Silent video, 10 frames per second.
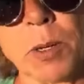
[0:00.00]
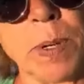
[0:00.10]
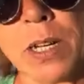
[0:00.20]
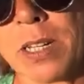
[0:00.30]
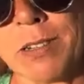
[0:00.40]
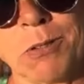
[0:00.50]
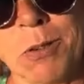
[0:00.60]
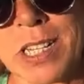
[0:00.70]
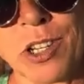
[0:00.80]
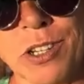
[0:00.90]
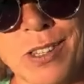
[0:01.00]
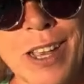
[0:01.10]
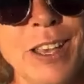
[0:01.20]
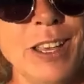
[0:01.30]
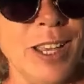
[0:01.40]
of personal questions.
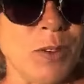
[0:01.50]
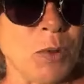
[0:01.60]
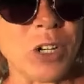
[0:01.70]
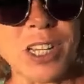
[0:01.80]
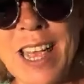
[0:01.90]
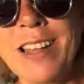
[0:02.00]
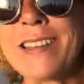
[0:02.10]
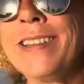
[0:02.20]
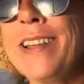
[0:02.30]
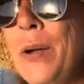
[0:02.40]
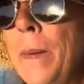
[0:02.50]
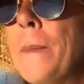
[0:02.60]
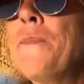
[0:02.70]
It wanted to know